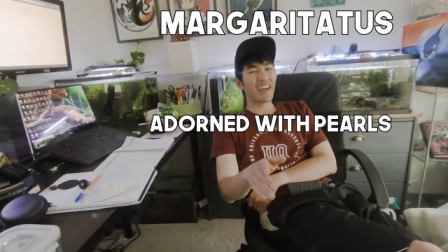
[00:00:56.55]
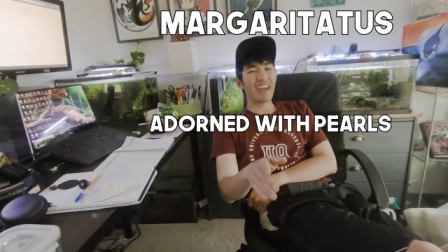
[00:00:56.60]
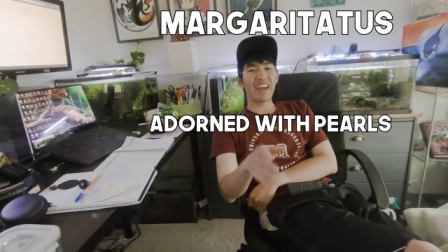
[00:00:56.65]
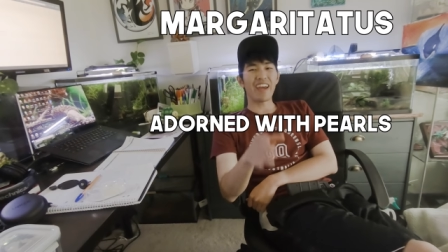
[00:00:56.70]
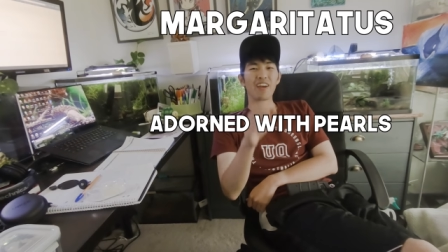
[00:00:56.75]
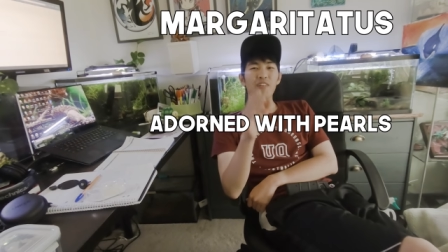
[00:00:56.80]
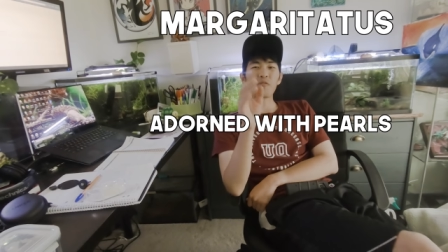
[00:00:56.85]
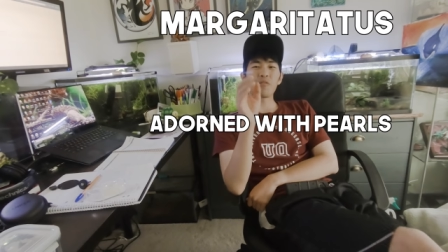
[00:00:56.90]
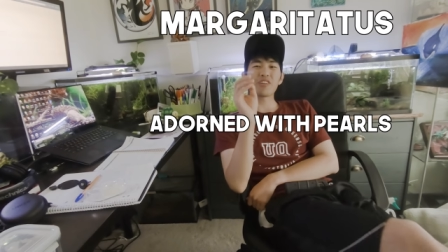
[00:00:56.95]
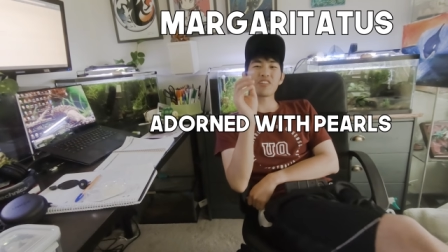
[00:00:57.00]

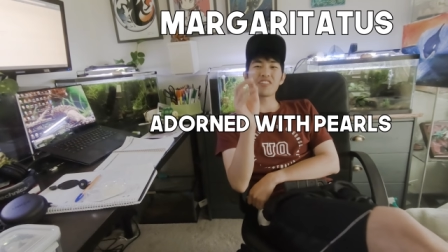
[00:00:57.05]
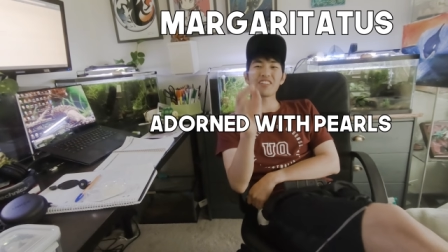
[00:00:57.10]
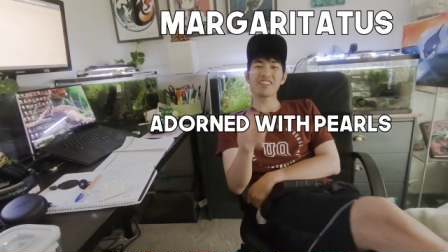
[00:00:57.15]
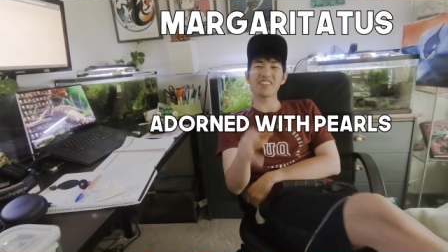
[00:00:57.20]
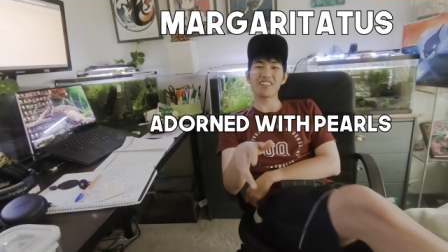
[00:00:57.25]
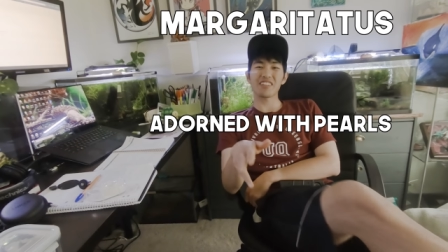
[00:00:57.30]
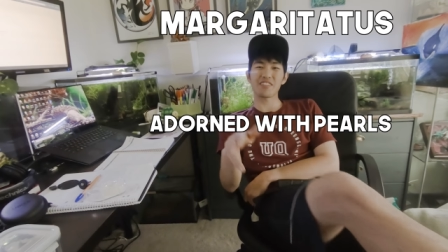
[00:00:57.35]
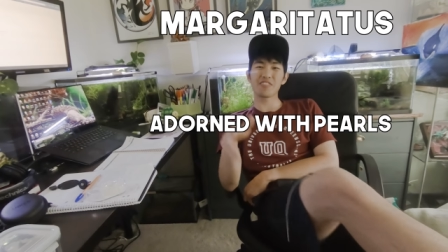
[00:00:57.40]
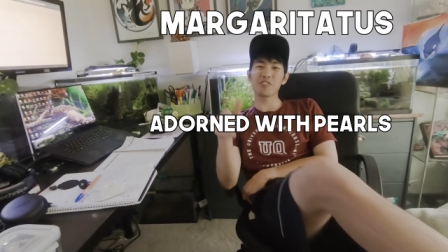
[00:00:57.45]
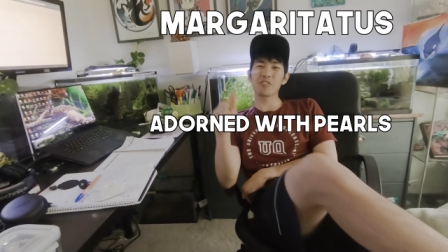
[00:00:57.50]
and once you get
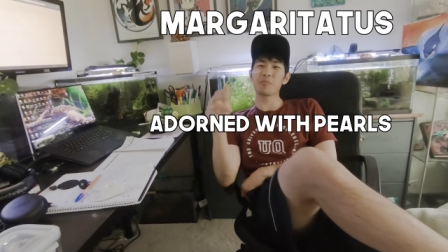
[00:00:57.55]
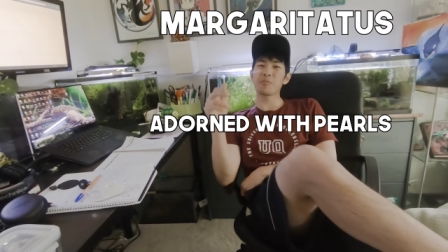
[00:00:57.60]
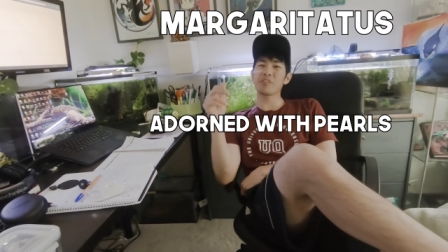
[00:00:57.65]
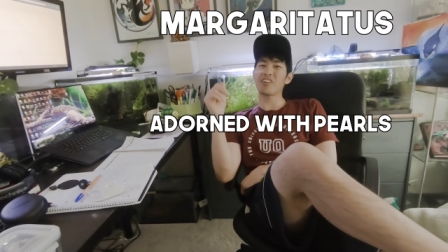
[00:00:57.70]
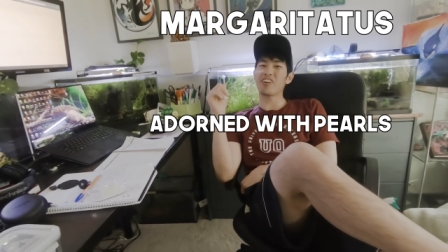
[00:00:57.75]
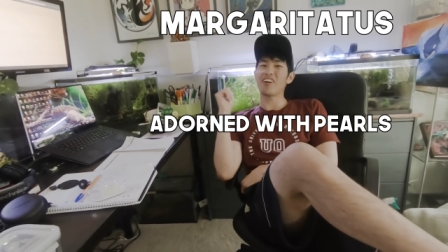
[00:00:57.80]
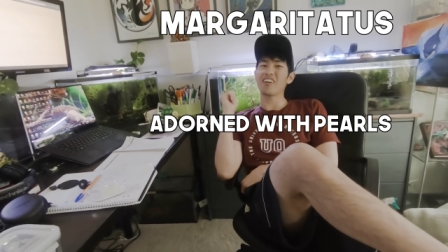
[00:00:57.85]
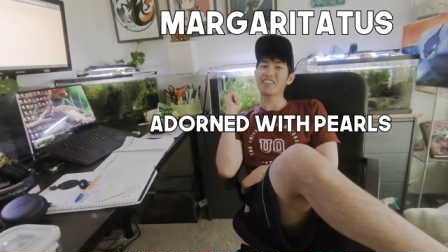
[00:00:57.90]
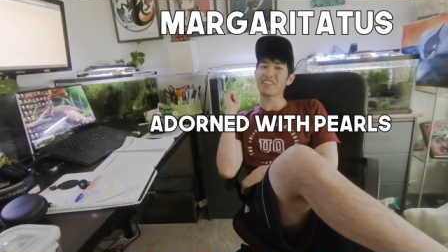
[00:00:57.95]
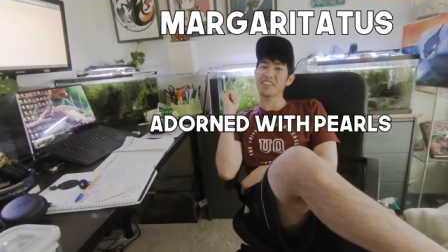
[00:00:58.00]
a zoom in
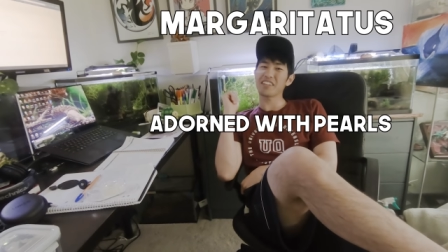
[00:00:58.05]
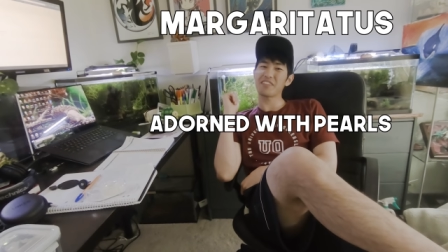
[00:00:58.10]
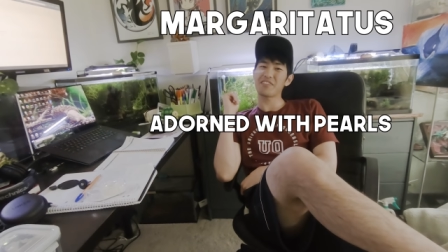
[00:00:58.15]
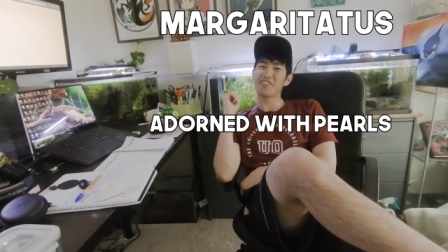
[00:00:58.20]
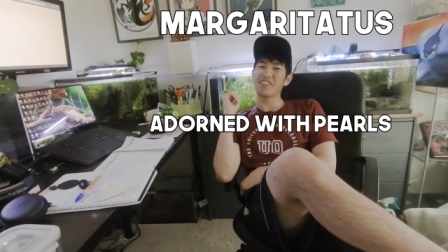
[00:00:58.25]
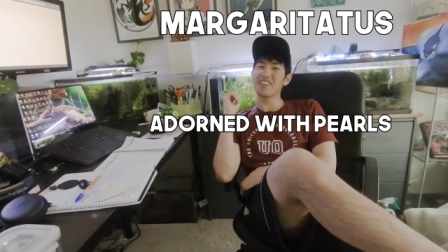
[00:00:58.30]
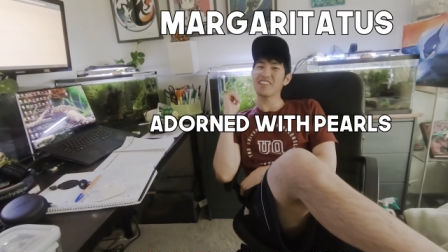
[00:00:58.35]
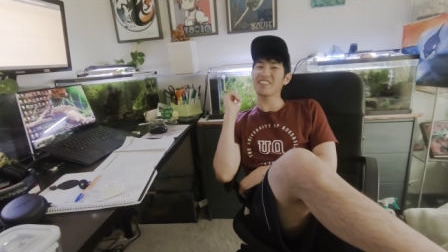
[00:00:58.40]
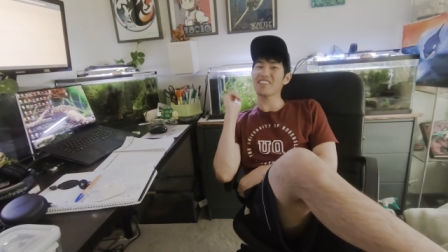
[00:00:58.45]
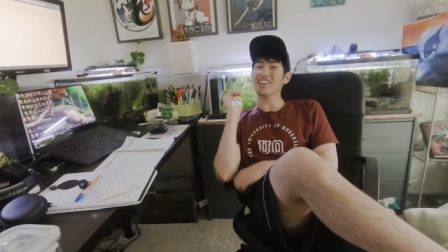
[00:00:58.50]
on these
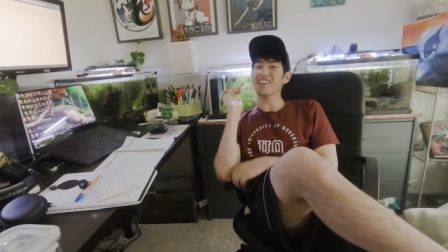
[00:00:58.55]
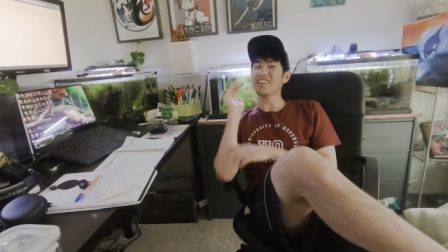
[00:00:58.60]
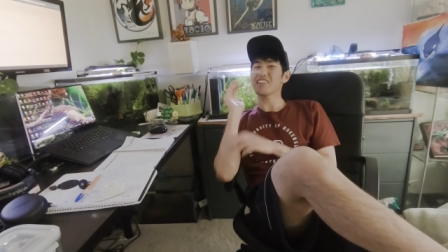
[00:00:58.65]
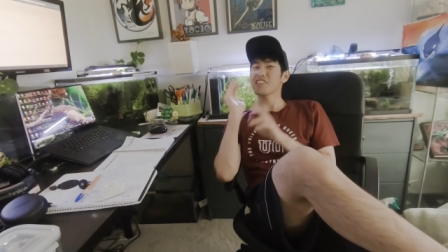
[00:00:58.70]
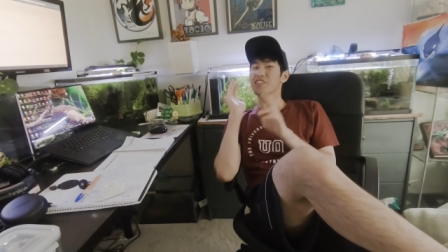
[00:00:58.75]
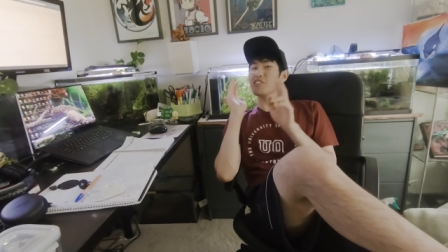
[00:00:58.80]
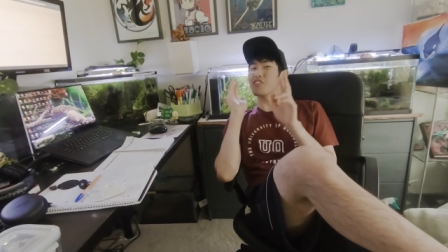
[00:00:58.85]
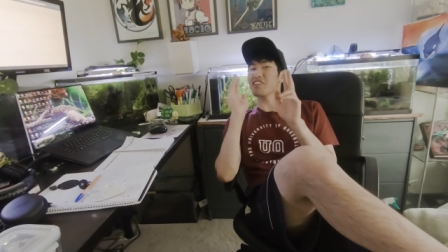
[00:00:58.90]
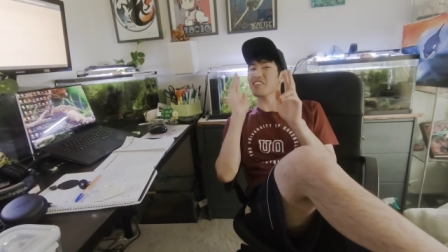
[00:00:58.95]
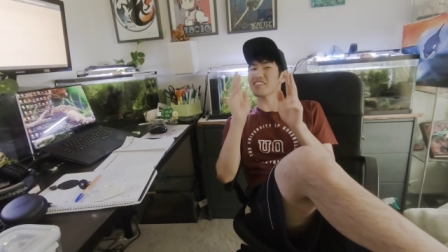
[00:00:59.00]
fish,
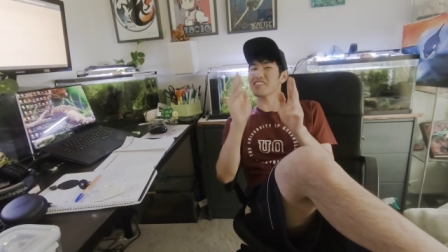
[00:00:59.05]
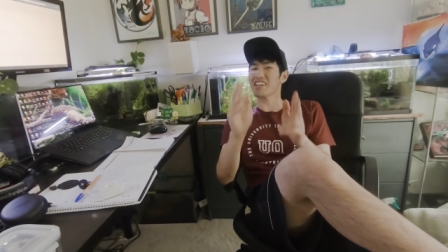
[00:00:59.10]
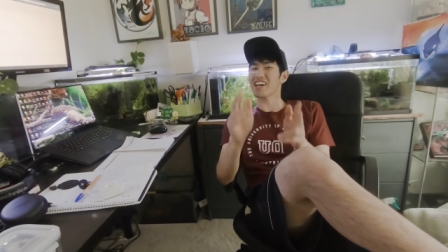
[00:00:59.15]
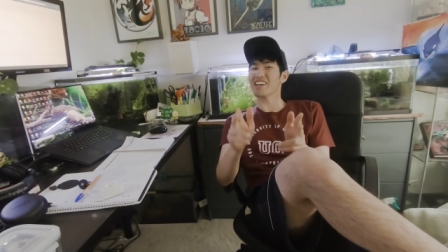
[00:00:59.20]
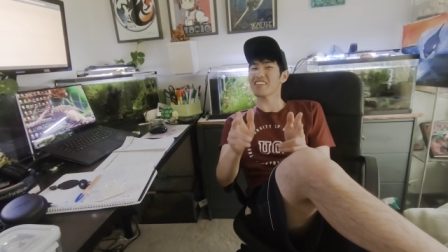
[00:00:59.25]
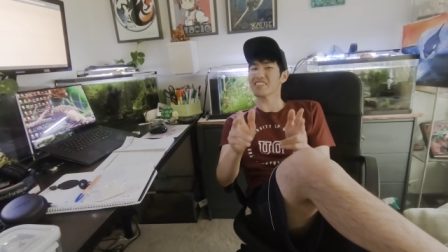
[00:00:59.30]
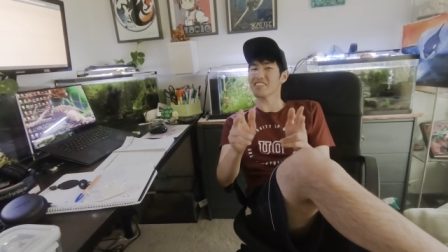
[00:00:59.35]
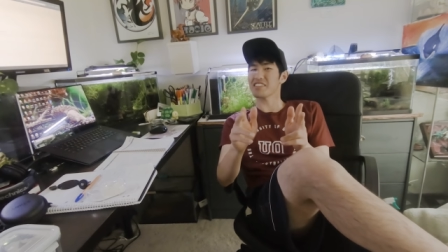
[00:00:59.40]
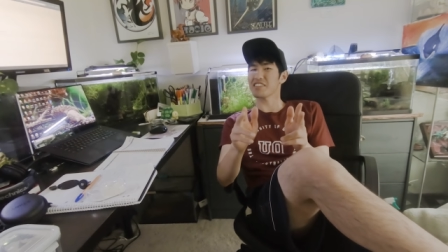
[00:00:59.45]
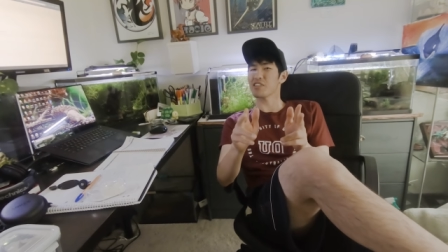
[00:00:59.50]
you'll
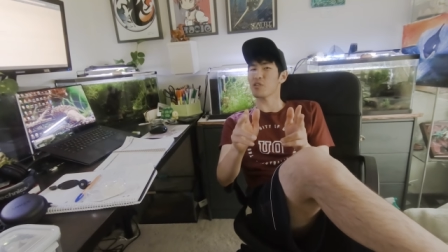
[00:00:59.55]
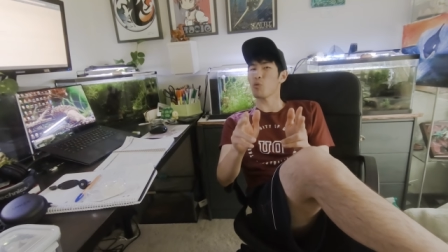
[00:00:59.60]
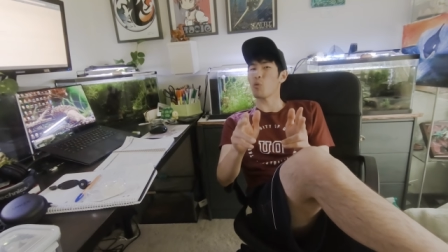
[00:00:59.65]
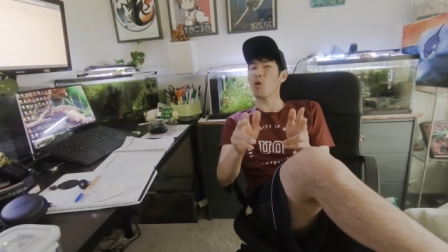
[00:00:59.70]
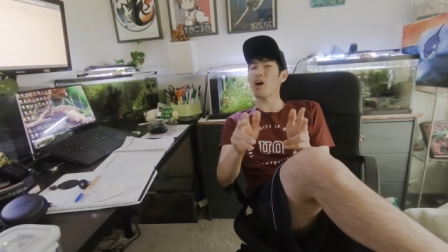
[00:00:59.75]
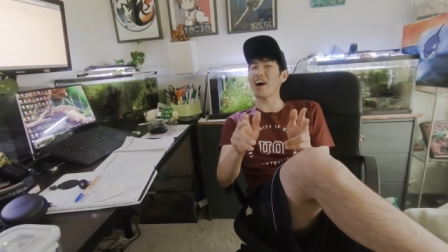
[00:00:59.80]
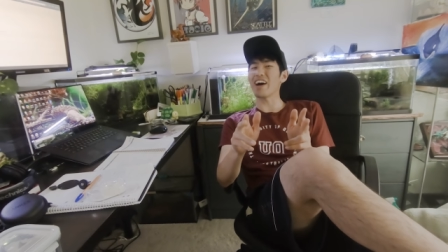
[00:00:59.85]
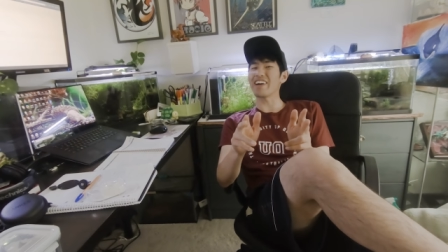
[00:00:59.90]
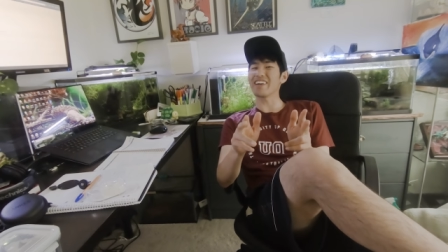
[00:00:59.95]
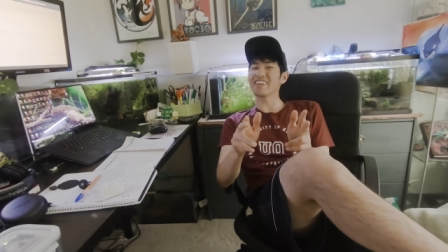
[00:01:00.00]
exactly see
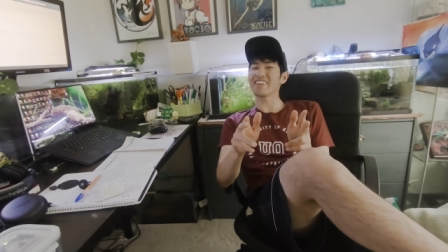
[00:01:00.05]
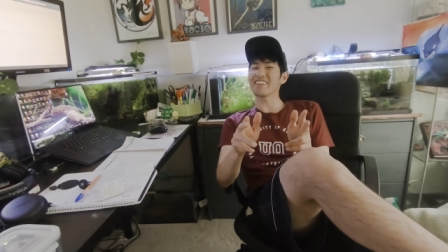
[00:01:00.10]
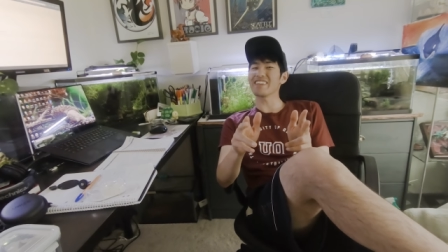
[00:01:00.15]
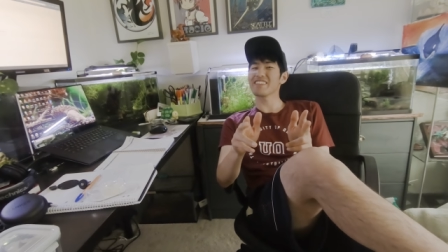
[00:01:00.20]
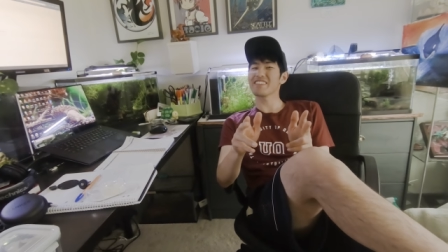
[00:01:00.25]
why.